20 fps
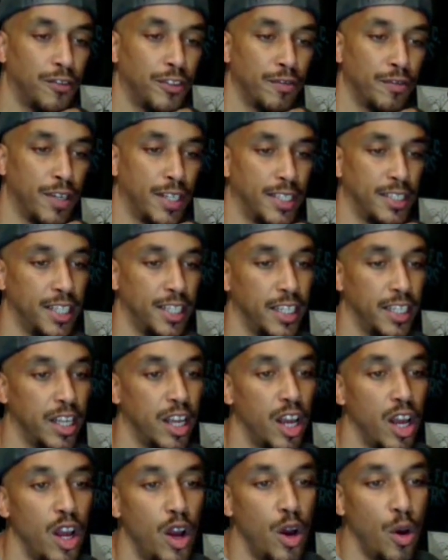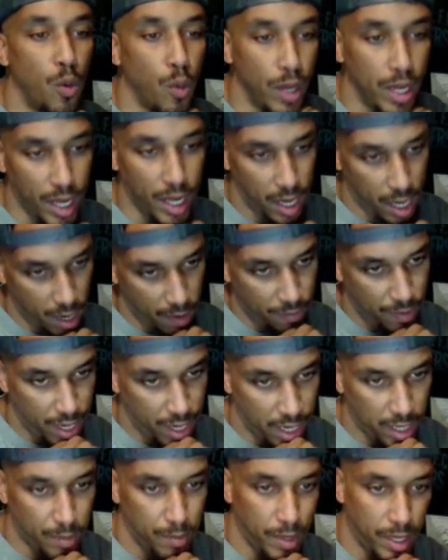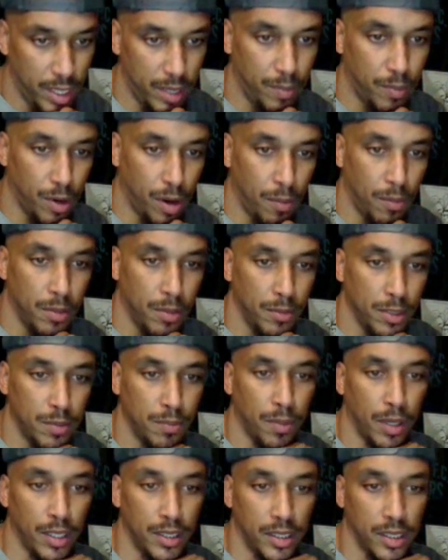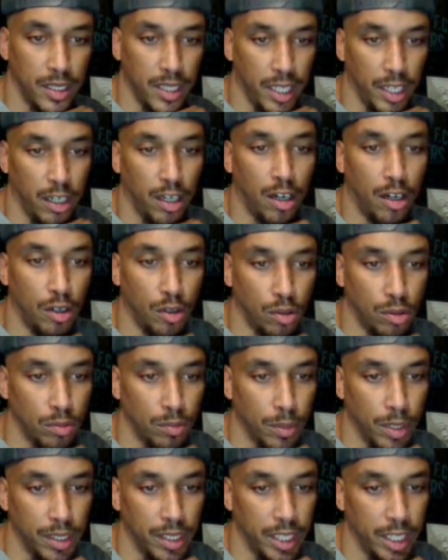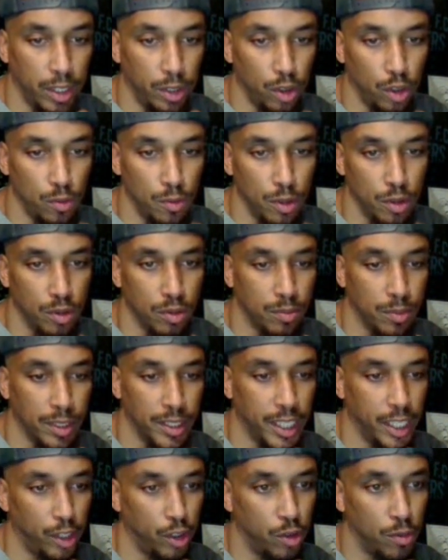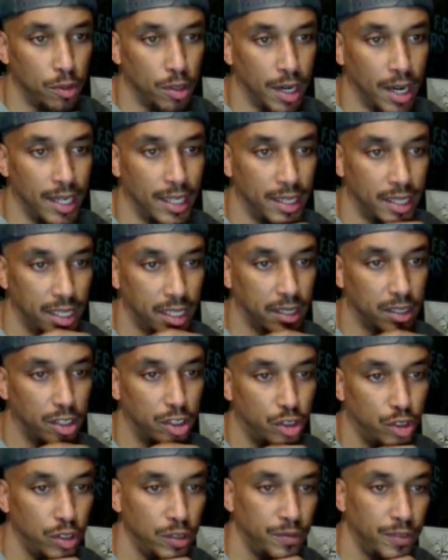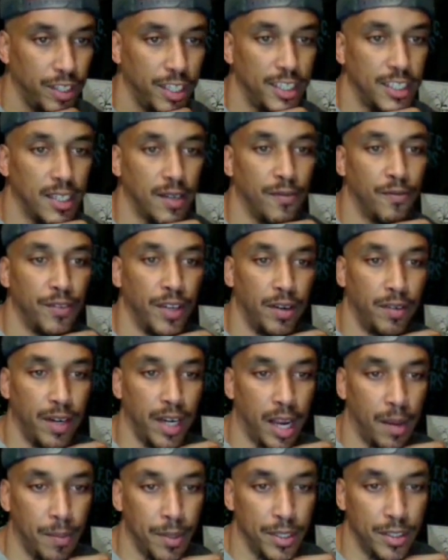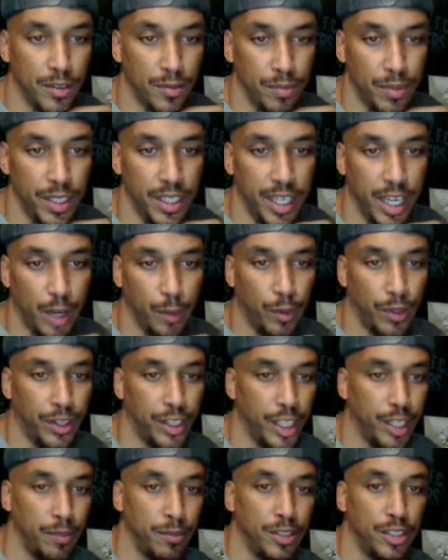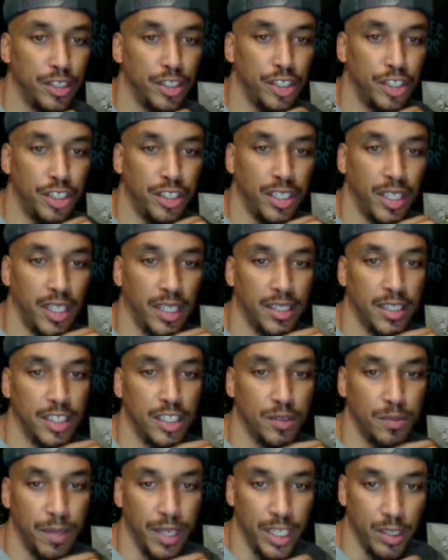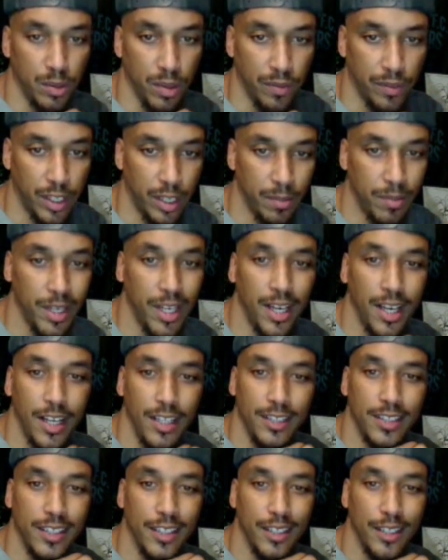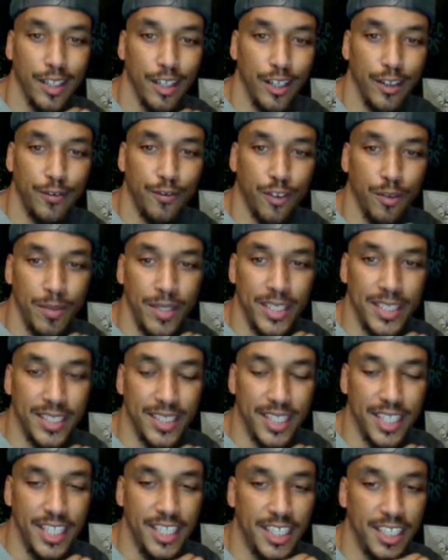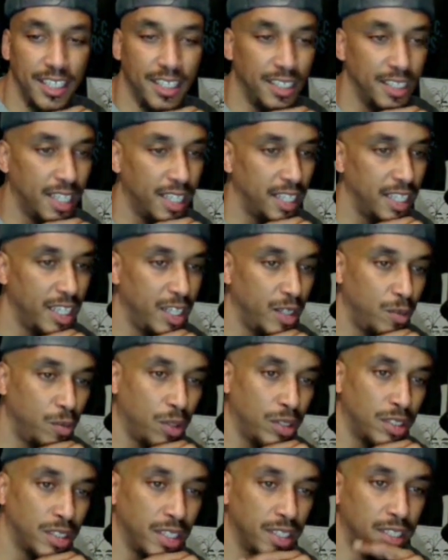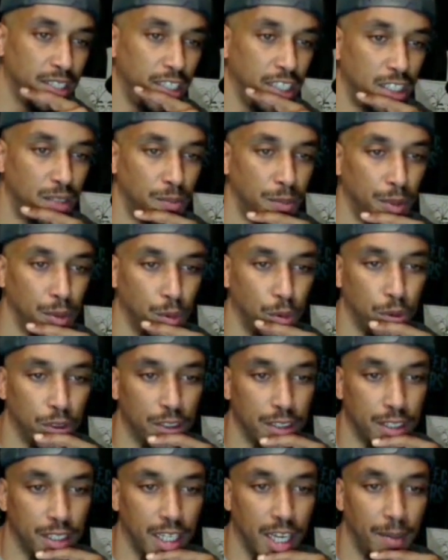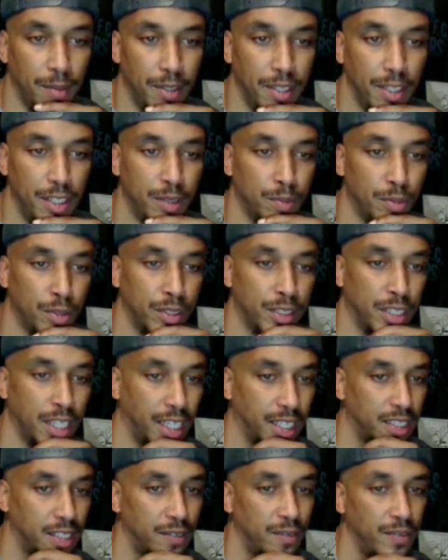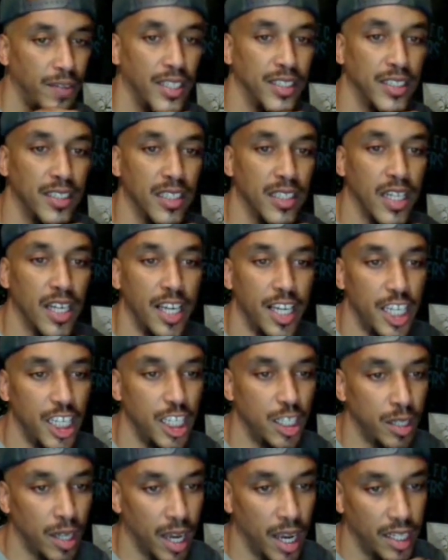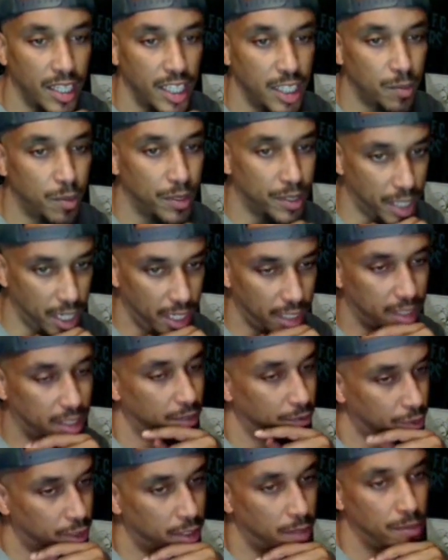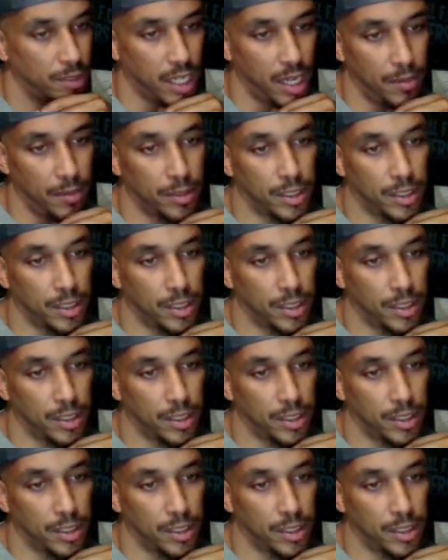Duran said, "We have had many problems, but they're normal. I think the truth is, I'm very happy to be here with him, to share the space with him, to learn from his teachings, and he wants to teach me all the time. He's protective and he's protective sometimes.